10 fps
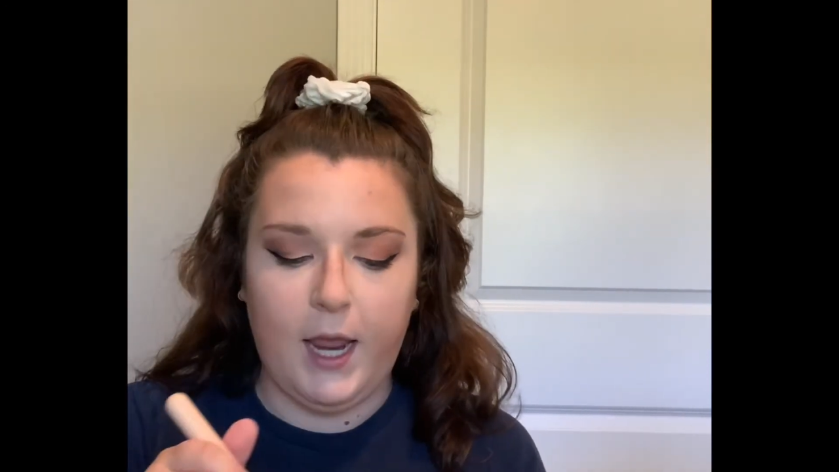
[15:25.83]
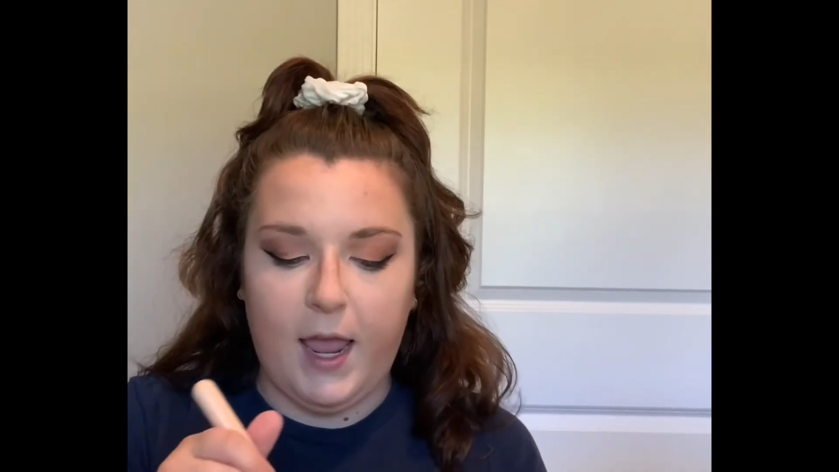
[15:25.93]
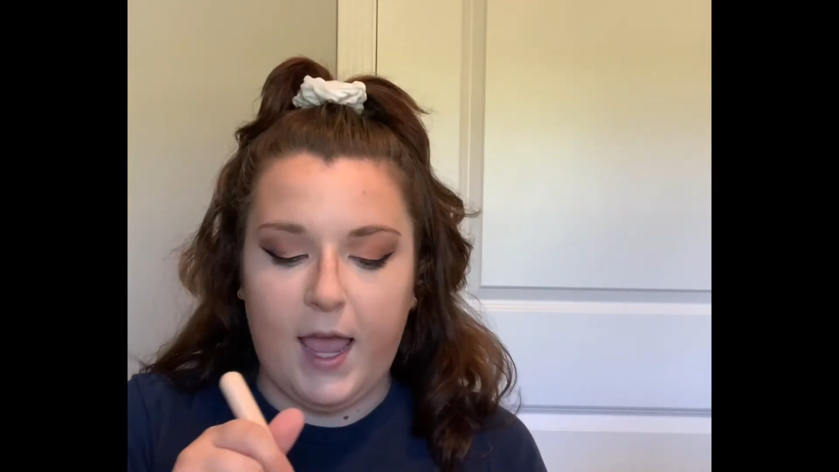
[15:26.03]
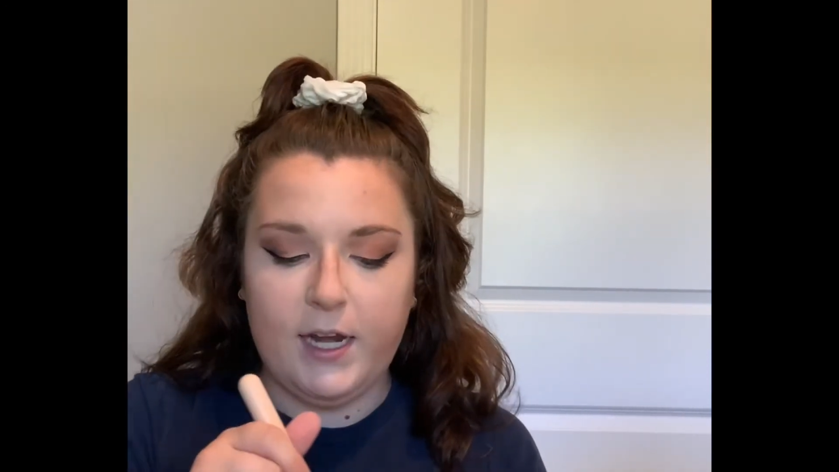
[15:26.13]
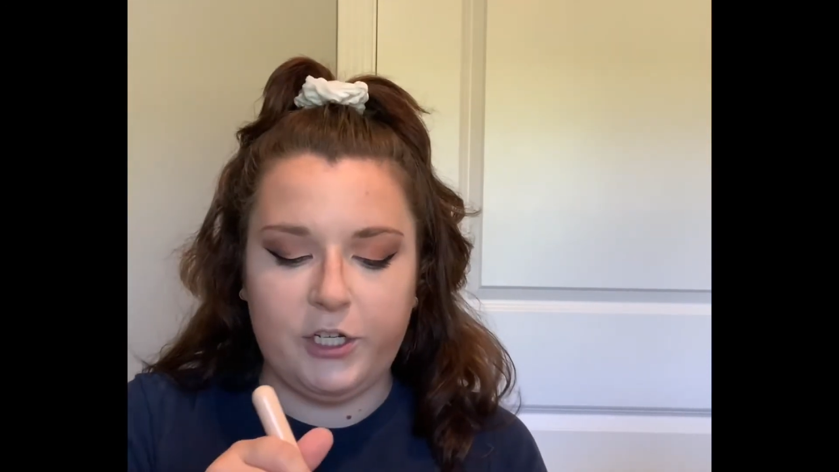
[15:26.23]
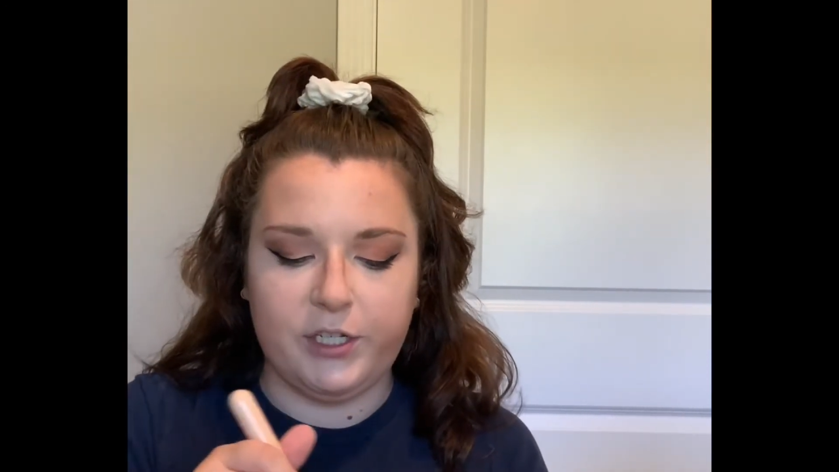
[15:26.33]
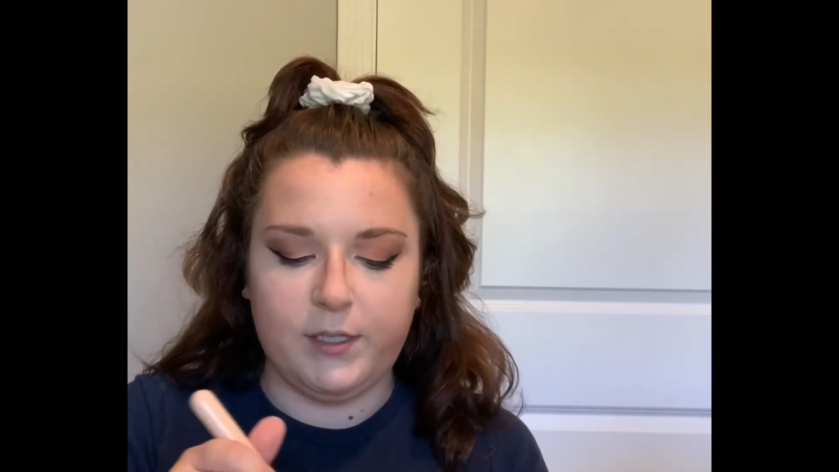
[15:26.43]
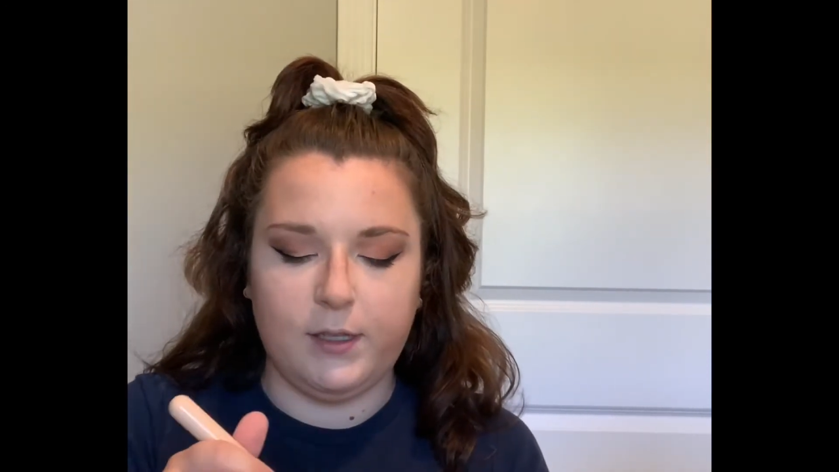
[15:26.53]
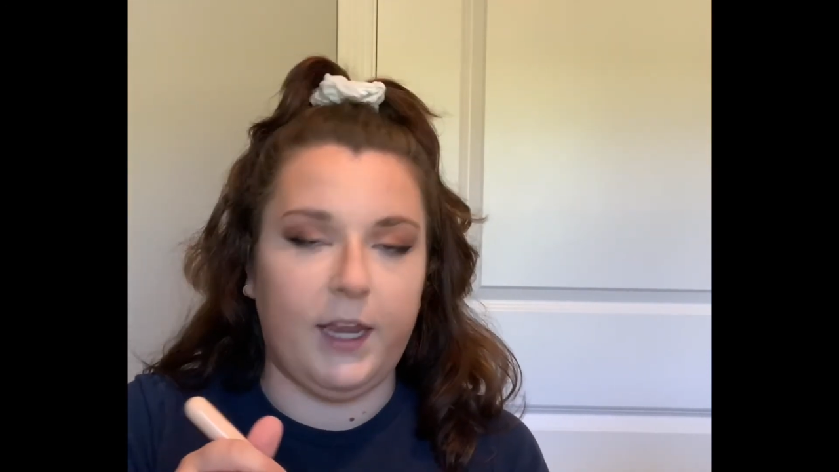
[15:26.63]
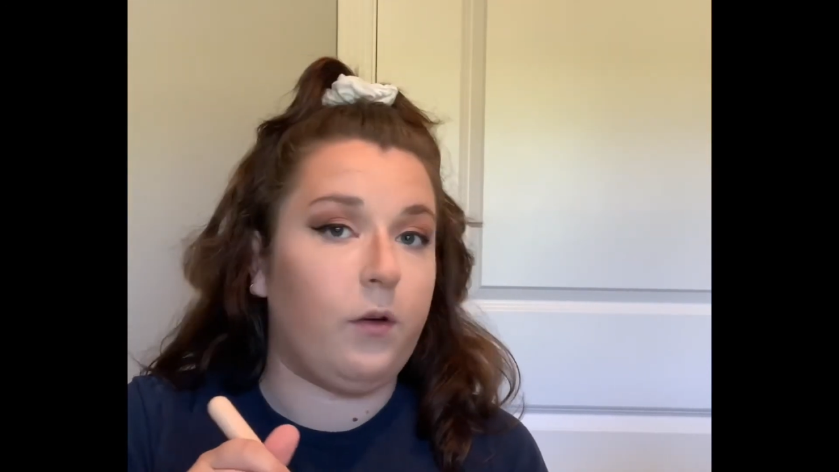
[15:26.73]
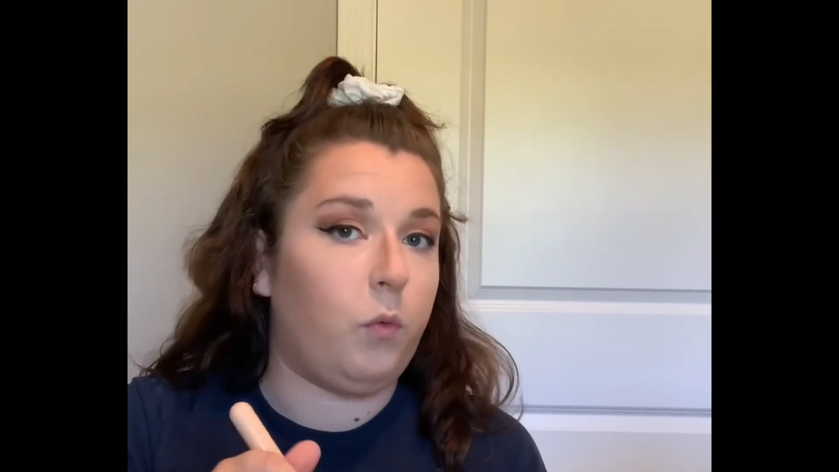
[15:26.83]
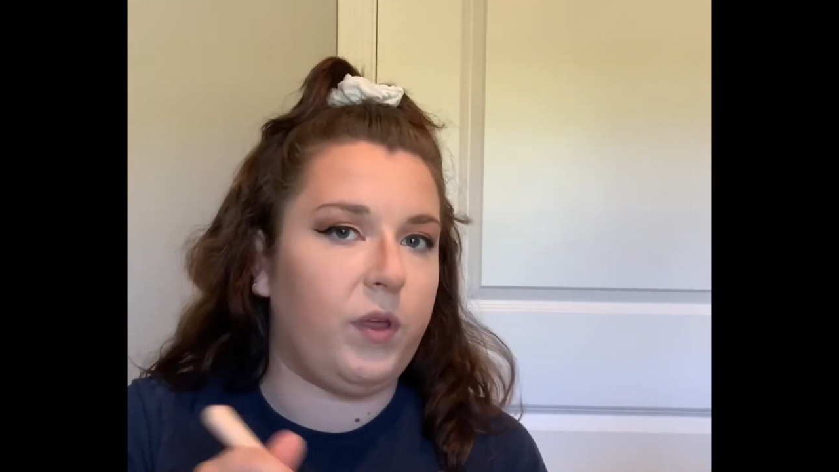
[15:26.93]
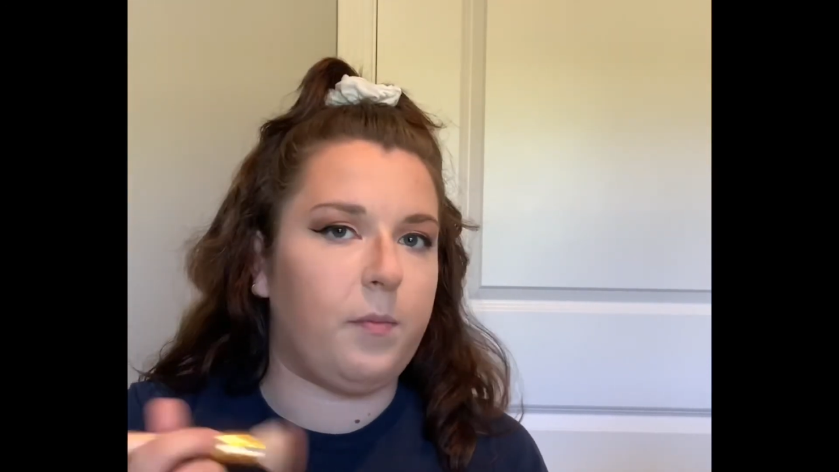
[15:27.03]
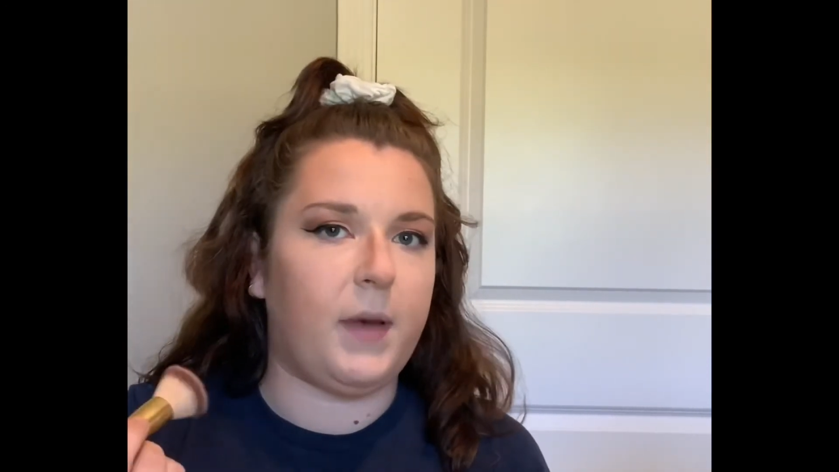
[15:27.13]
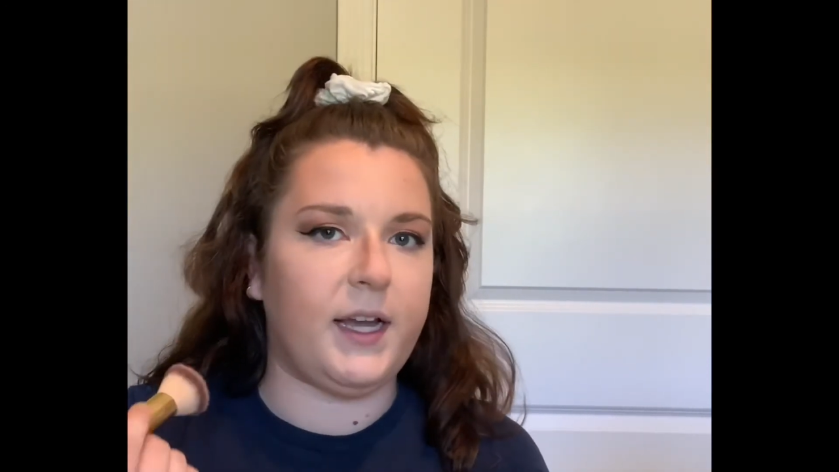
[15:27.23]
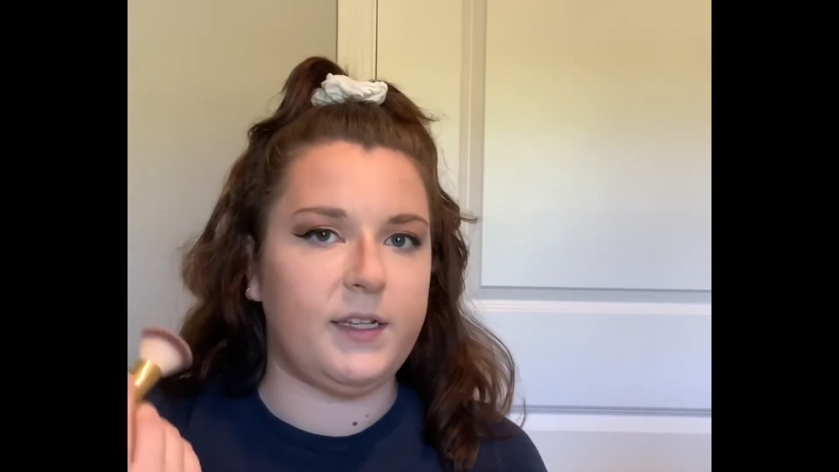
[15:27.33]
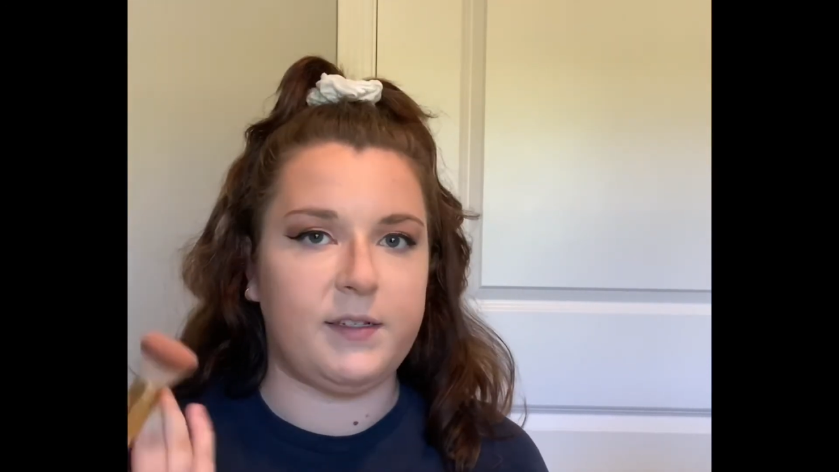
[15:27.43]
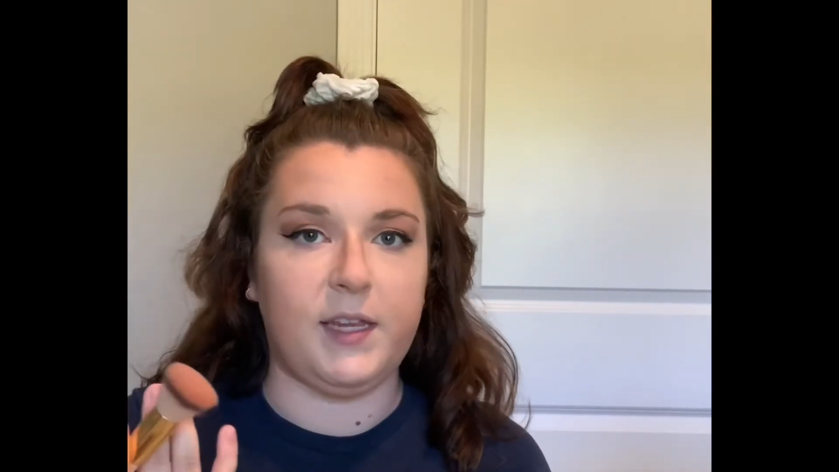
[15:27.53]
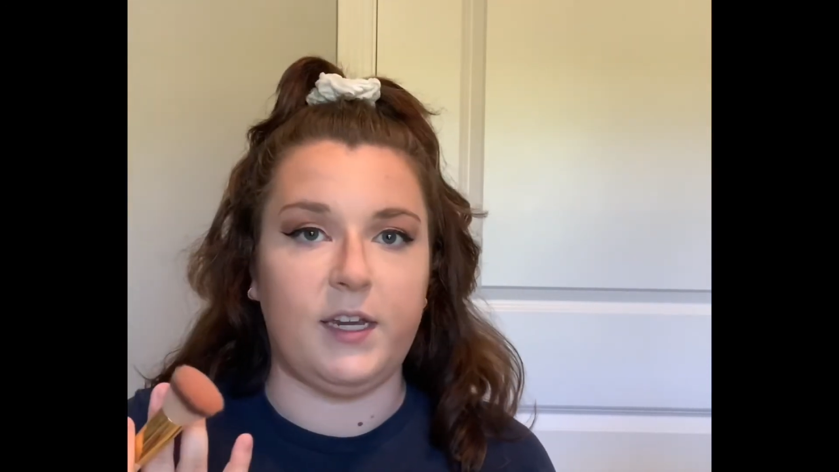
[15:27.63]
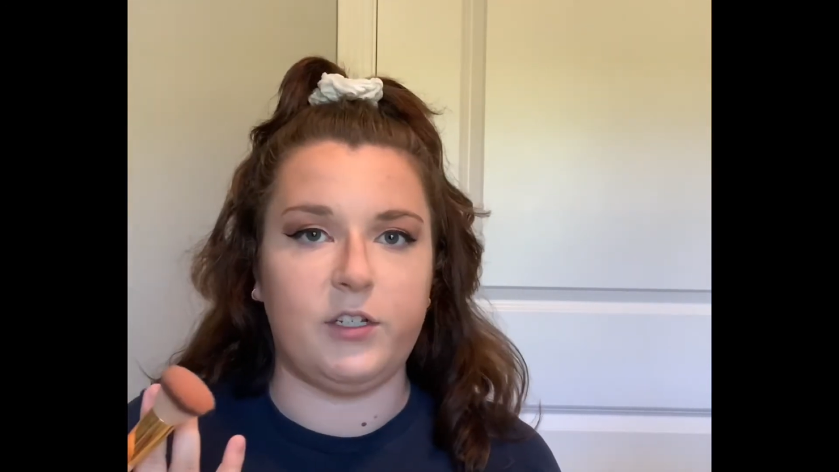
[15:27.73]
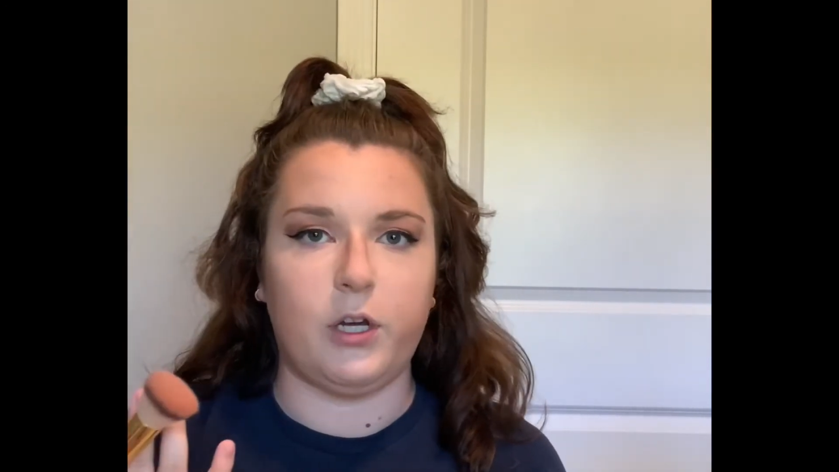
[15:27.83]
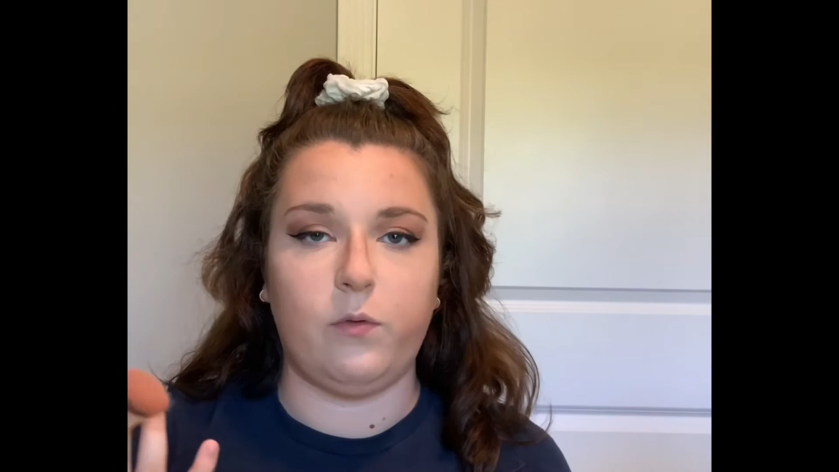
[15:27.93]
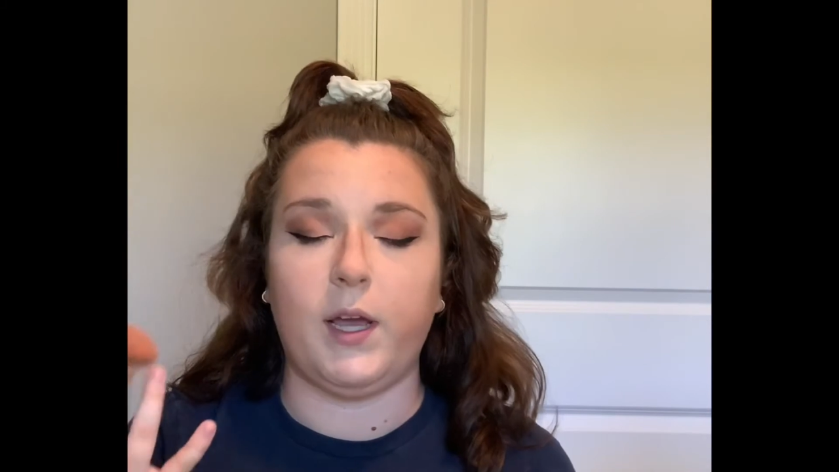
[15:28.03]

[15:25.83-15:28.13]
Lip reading: and it just, like, with my skin tone,